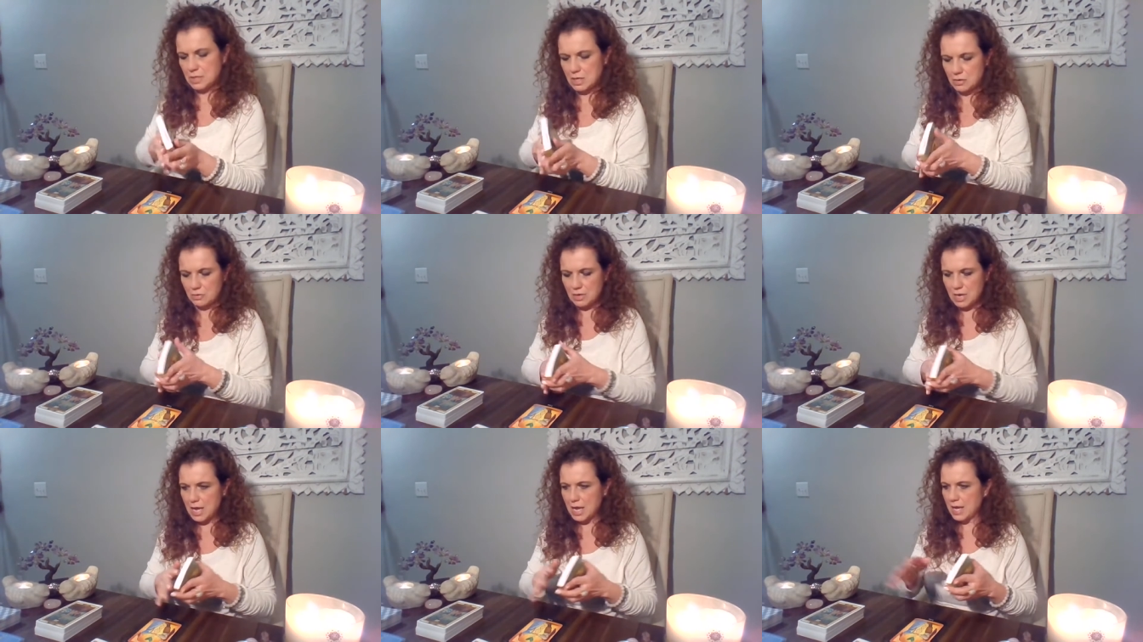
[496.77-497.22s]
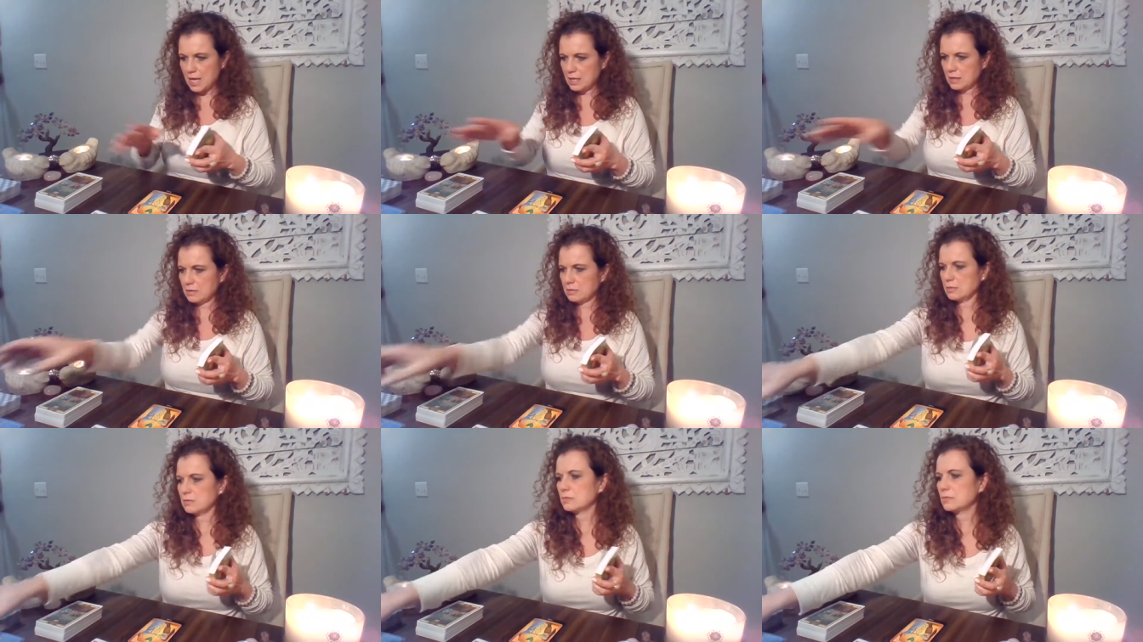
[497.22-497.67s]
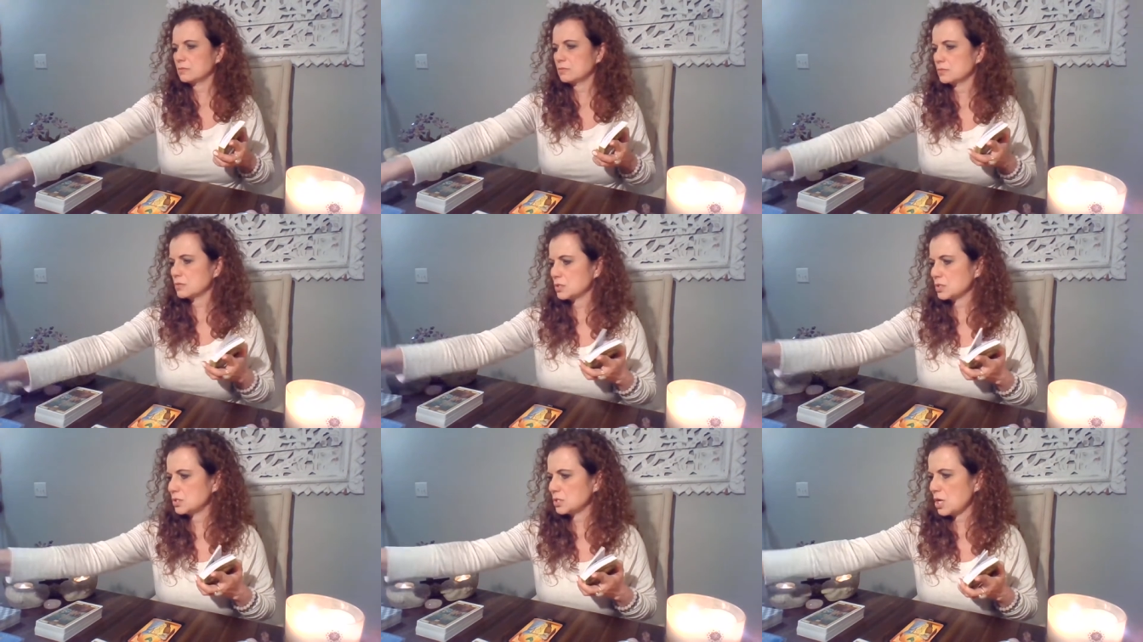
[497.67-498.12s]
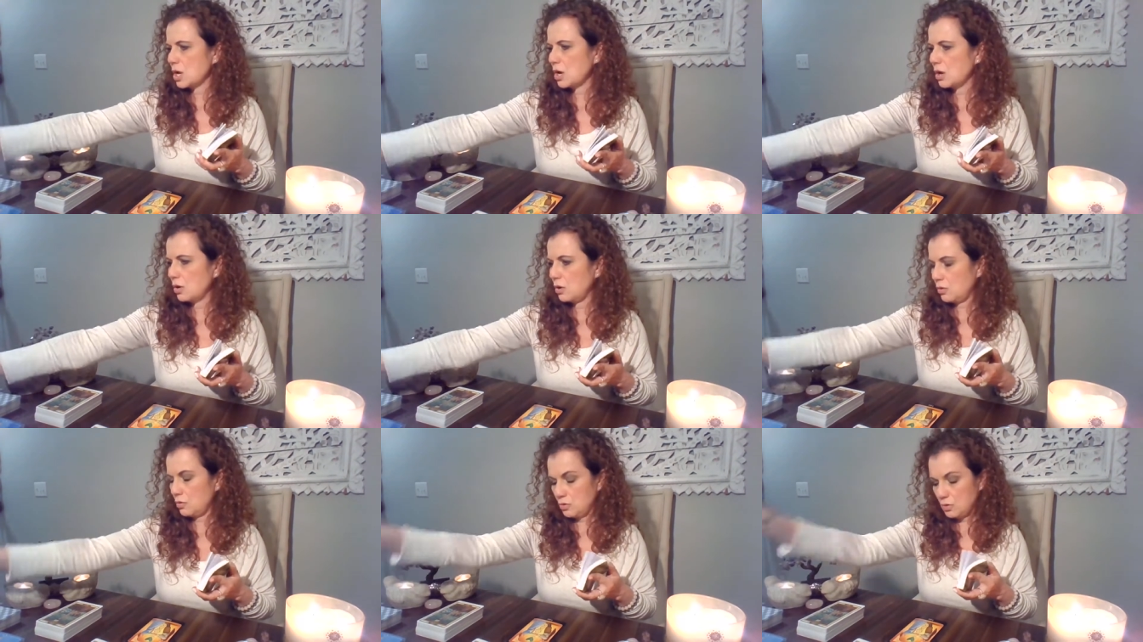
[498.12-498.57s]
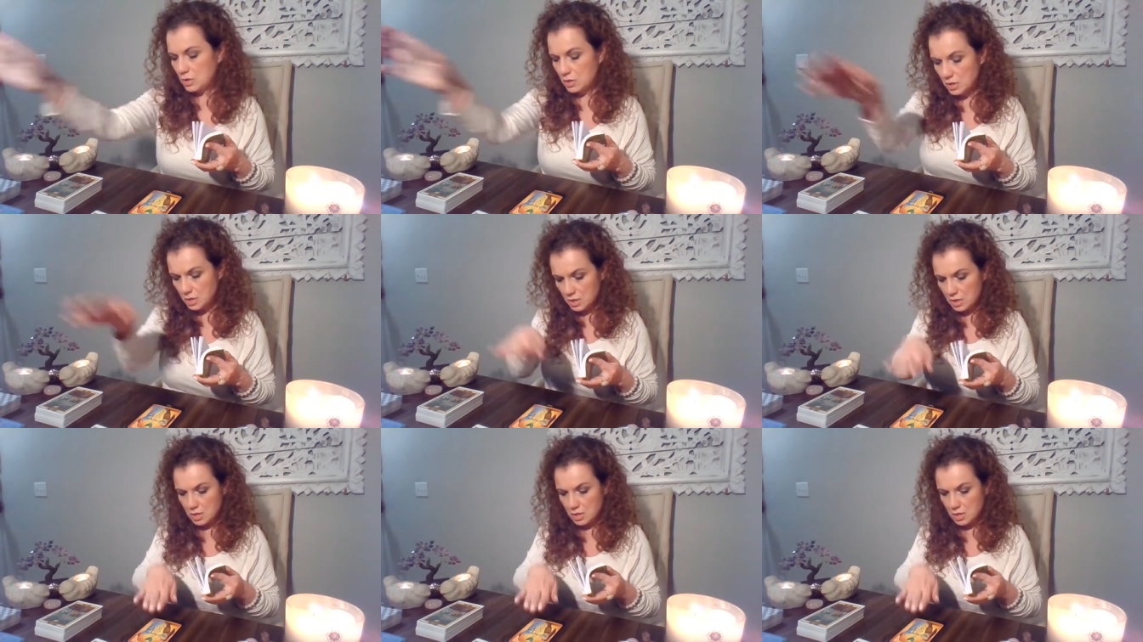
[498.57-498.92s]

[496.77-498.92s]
Okay, so